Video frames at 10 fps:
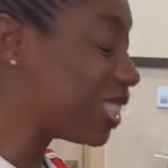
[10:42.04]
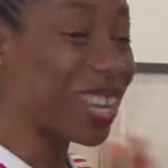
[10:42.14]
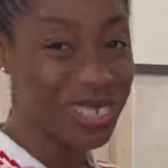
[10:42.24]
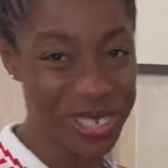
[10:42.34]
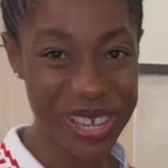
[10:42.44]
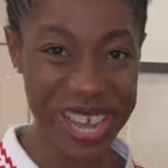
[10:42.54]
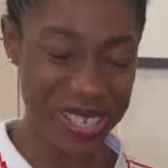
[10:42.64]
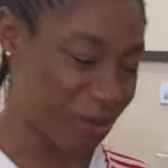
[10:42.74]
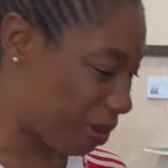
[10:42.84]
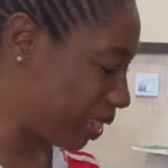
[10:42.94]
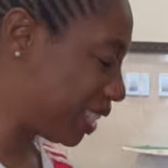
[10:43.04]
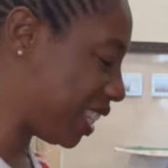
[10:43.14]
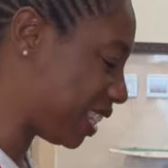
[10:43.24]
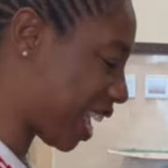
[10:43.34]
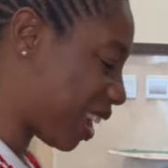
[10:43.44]
So I'll show you guys some of the
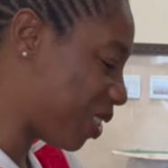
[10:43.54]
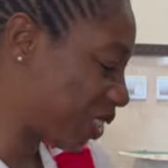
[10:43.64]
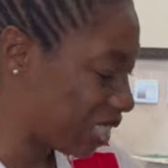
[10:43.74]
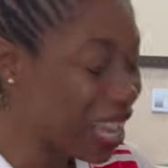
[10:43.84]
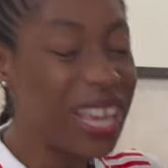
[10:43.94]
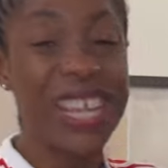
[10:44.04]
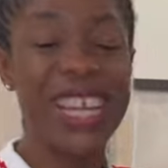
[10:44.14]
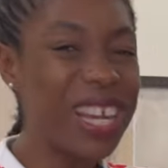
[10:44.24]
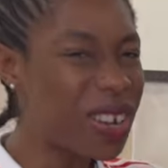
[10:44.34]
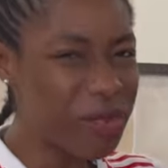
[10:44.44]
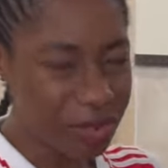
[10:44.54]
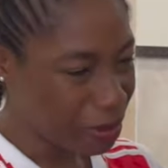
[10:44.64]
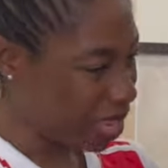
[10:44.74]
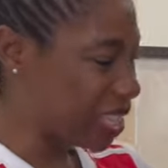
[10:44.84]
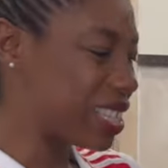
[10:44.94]
things I got. They are not even
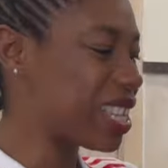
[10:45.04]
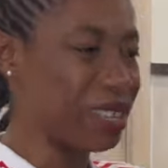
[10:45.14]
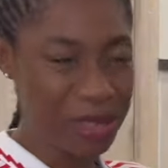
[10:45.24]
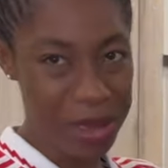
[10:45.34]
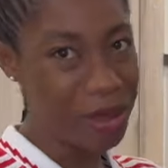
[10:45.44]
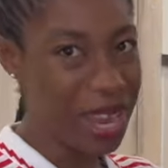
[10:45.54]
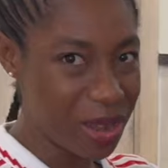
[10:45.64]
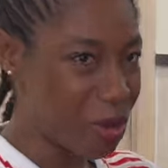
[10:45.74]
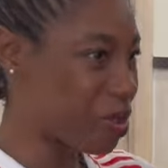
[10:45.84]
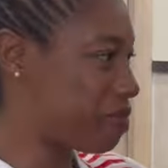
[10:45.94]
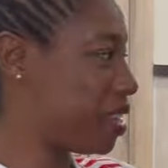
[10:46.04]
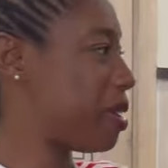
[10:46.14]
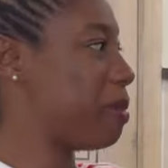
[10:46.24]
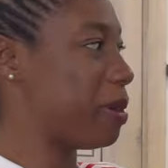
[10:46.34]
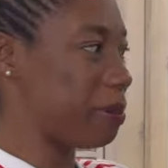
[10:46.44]
my kids' size, so I'll end up giving
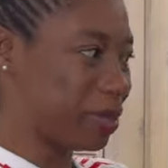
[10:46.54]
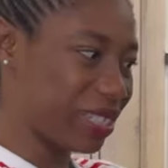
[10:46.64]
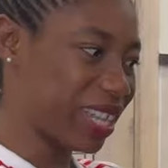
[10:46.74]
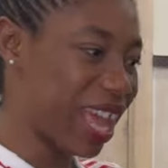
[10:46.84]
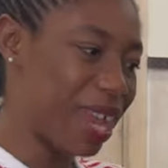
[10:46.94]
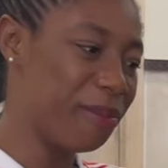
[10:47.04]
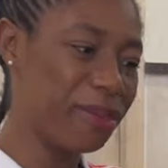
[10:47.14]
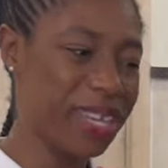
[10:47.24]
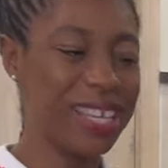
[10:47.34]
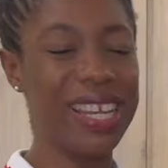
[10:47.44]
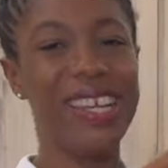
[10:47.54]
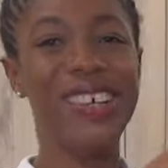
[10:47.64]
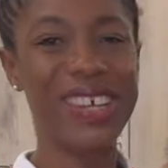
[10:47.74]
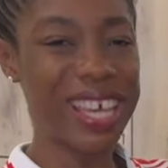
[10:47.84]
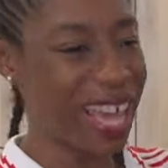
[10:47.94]
them away. But I mean,
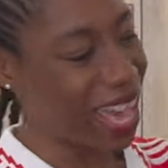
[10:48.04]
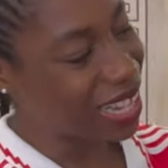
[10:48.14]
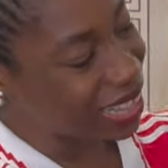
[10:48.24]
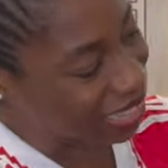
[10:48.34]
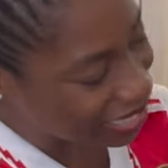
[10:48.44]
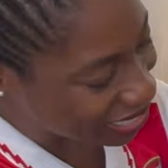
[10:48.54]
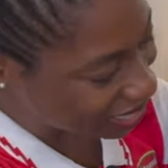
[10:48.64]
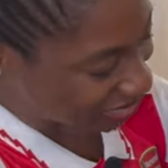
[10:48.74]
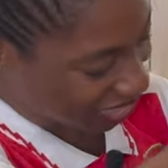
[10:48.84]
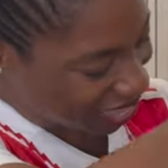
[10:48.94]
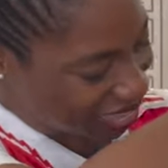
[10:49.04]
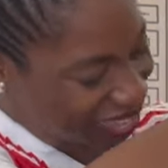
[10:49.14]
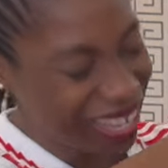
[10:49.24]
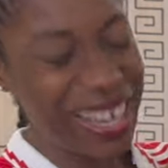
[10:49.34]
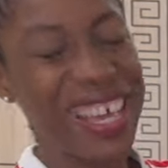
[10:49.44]
look at
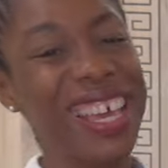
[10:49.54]
this.